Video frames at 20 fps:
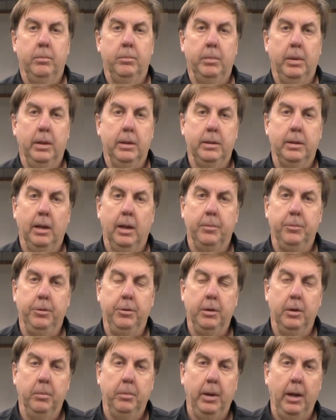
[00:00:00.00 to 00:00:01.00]
By the time
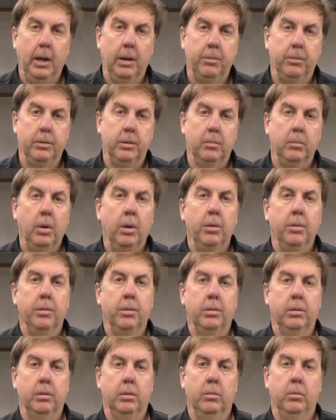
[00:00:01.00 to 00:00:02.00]
you get back with the
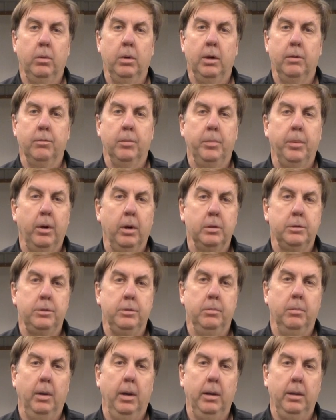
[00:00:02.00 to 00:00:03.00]
motor or whatever parts
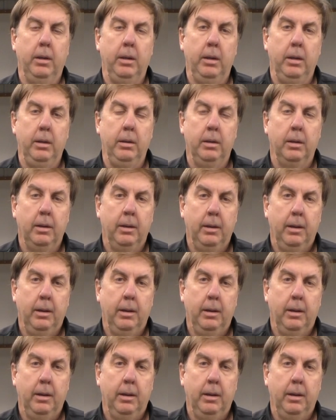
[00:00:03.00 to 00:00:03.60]
you might need,